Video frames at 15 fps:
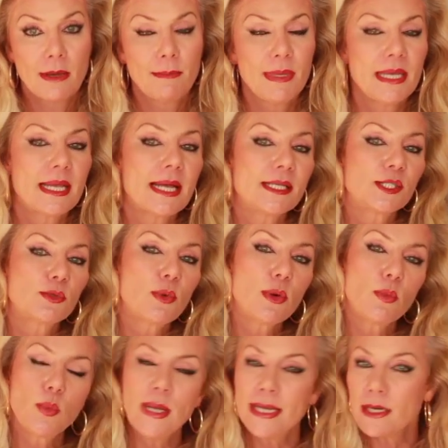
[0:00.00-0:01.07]
Because
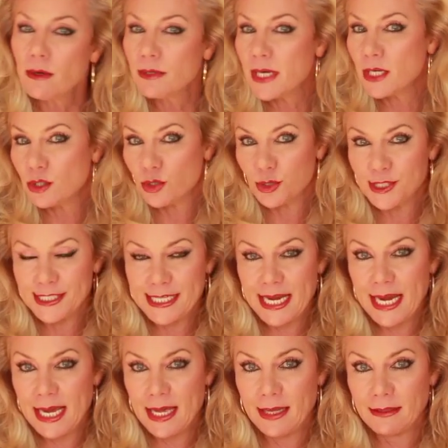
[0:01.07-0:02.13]
what we don't
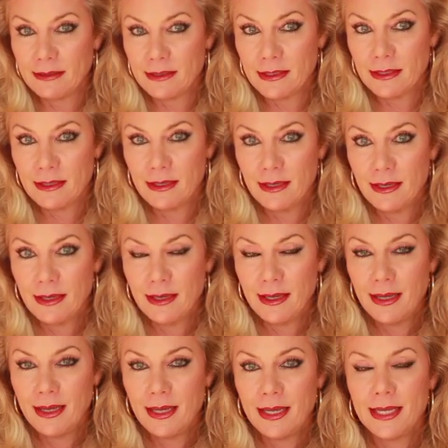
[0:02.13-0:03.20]
understand
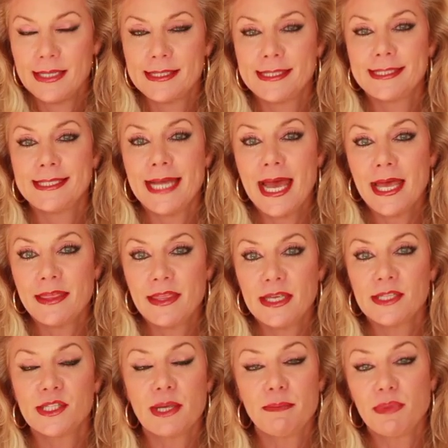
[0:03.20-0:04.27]
is death
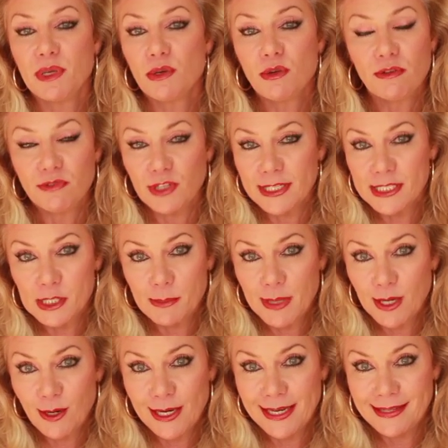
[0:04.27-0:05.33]
is a beautiful
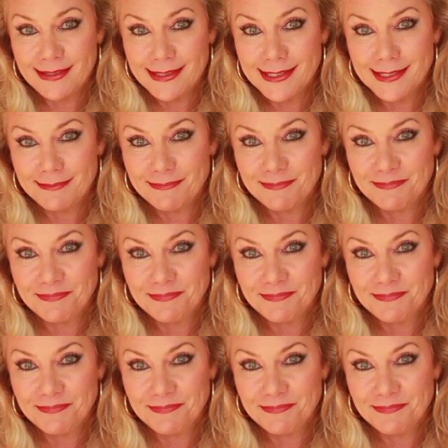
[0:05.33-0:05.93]
experience.